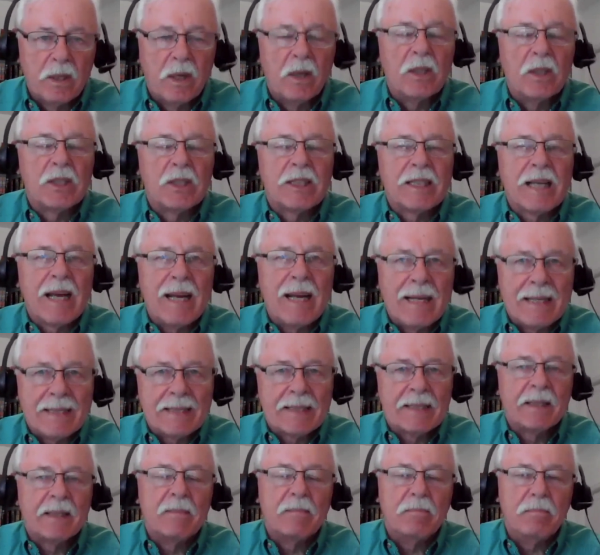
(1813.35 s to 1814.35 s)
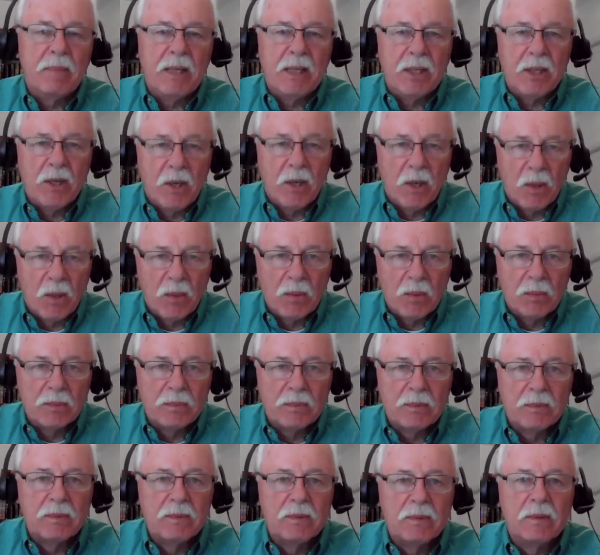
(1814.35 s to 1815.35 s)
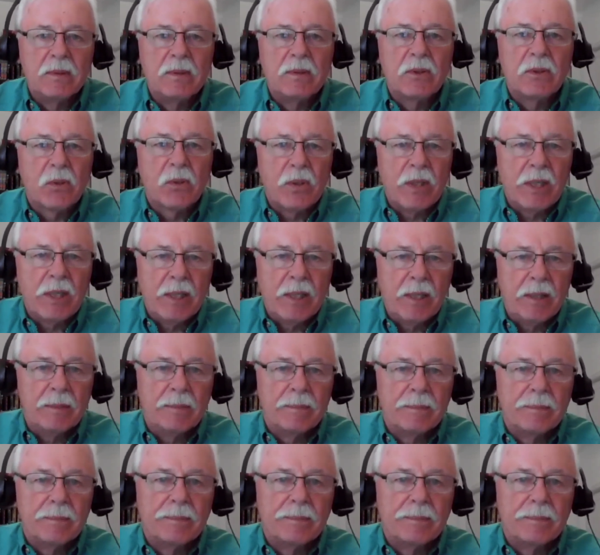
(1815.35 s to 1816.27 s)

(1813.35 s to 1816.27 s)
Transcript: or Sykes-Picot Treaty.